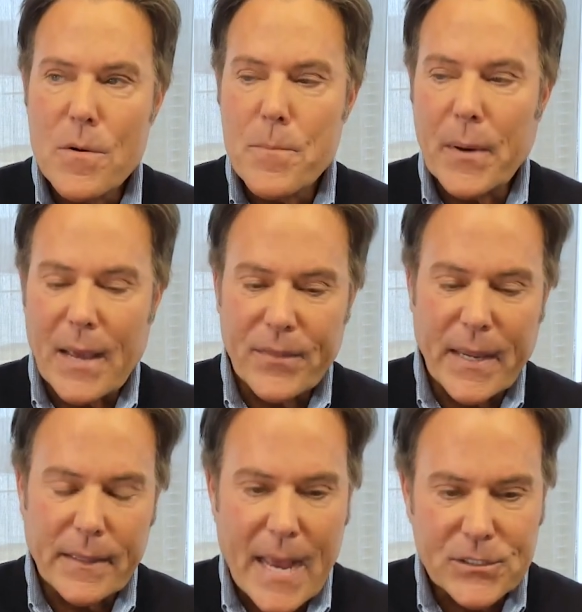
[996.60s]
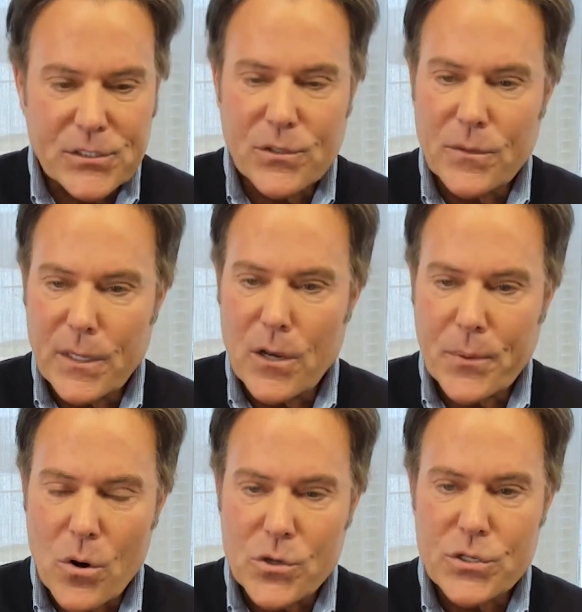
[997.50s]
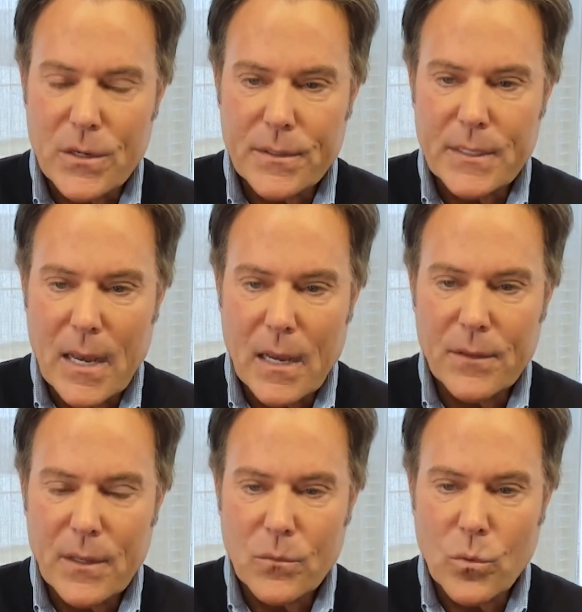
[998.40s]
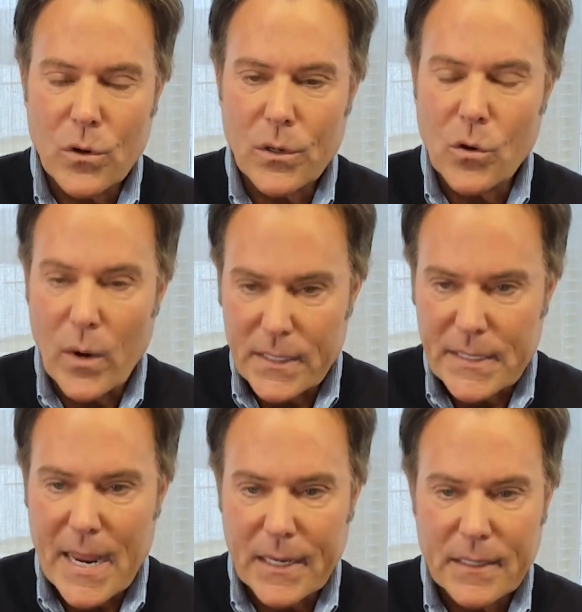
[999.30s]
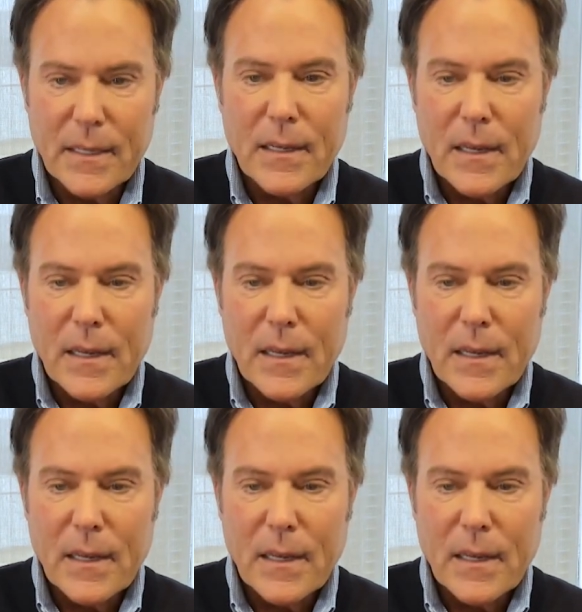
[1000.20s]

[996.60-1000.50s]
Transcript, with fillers: but I think that's the, the approach that uh, that we're going to take.